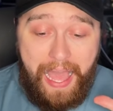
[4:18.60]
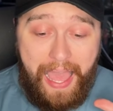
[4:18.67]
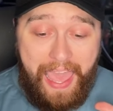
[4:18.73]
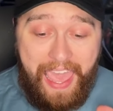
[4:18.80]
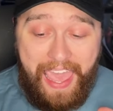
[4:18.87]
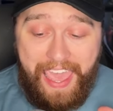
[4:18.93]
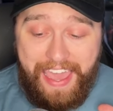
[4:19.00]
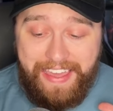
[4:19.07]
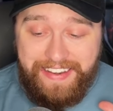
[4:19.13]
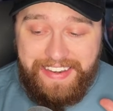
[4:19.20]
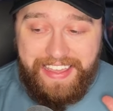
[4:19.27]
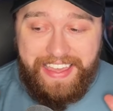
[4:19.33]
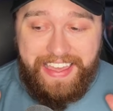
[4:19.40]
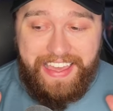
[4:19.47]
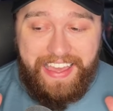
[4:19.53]

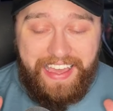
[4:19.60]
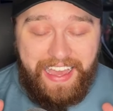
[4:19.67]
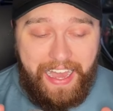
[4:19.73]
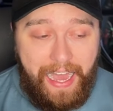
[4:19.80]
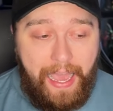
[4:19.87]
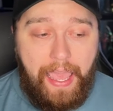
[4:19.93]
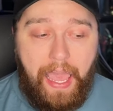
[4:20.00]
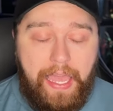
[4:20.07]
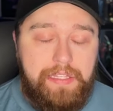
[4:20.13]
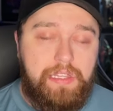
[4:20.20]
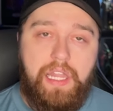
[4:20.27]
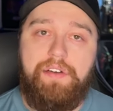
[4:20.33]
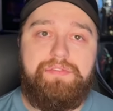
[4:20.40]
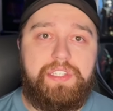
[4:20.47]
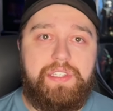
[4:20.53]
And I, I
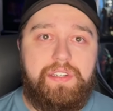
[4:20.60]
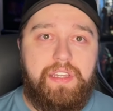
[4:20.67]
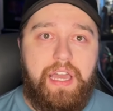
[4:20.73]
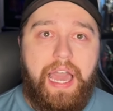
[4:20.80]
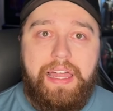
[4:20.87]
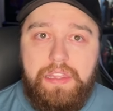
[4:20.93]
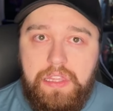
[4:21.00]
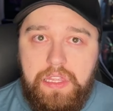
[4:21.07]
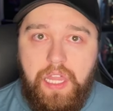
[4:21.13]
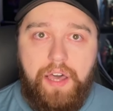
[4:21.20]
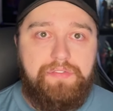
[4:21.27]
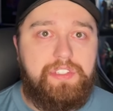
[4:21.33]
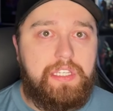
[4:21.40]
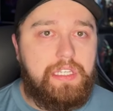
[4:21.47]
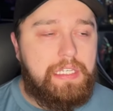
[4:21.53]
loved it. I
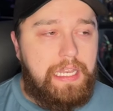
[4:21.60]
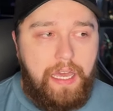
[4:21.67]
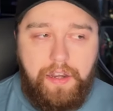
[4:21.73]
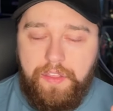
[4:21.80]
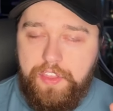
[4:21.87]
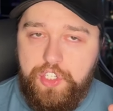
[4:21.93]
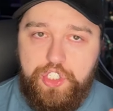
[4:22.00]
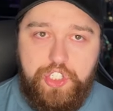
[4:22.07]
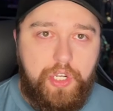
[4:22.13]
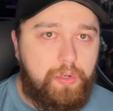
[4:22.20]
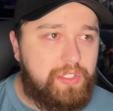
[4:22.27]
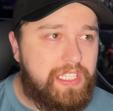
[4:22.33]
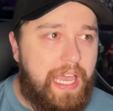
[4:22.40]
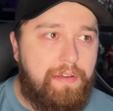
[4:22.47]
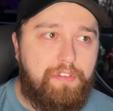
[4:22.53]
loved it. None of the
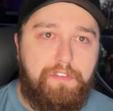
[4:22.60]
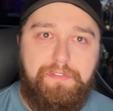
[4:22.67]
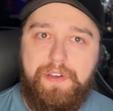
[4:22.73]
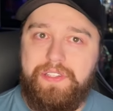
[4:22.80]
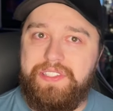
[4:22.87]
jokes ever felt